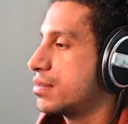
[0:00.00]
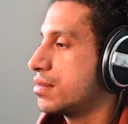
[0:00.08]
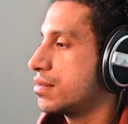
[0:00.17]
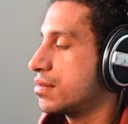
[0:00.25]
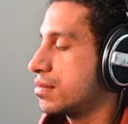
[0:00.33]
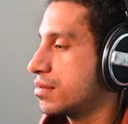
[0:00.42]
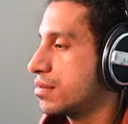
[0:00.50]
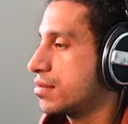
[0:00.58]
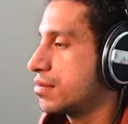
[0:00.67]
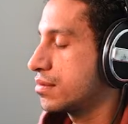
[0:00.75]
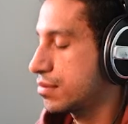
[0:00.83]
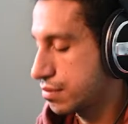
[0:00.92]

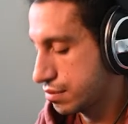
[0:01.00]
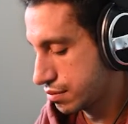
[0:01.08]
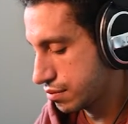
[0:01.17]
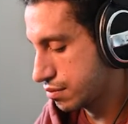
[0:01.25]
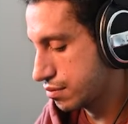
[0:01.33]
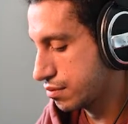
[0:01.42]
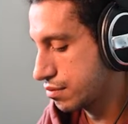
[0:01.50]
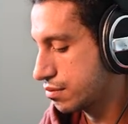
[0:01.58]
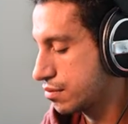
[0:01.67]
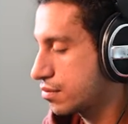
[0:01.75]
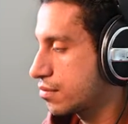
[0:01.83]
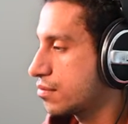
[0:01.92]

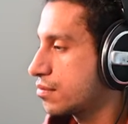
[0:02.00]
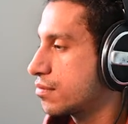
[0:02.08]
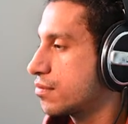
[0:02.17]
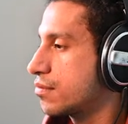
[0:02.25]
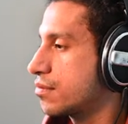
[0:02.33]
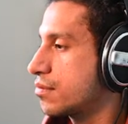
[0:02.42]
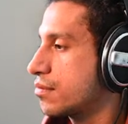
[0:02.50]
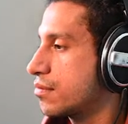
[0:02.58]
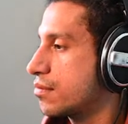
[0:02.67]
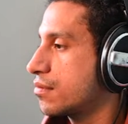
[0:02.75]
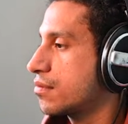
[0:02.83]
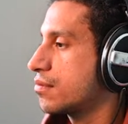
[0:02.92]

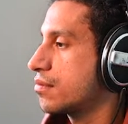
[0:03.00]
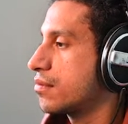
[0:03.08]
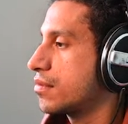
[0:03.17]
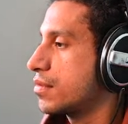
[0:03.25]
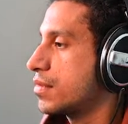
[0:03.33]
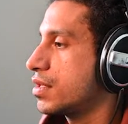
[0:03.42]
No one is speaking in this clip.